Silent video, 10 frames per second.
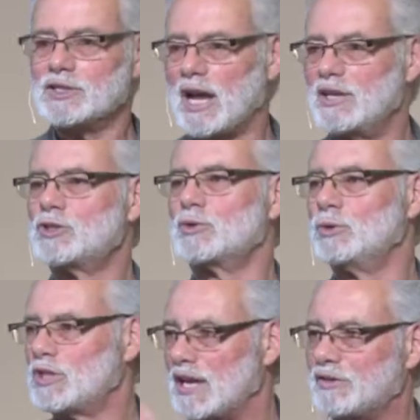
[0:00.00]
high
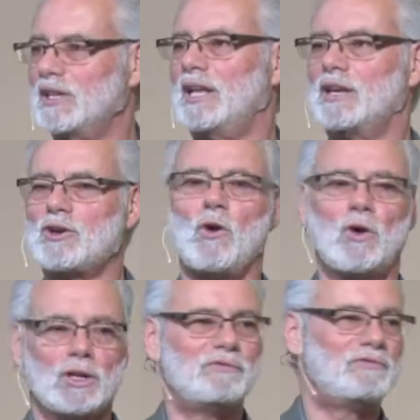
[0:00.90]
school's athletic
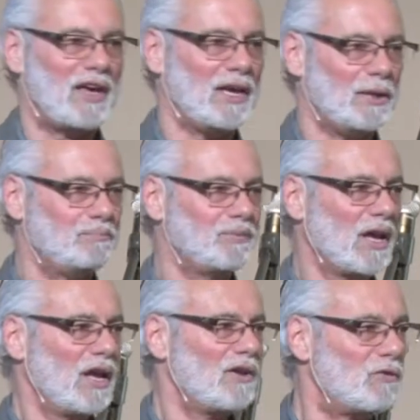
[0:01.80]
hall of fame
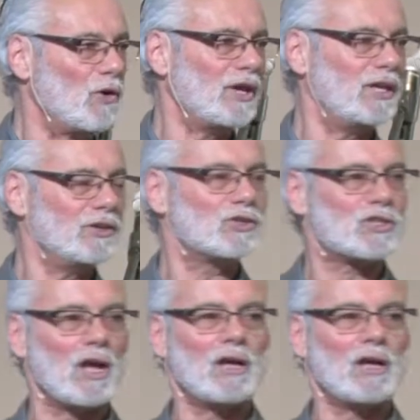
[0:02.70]
for his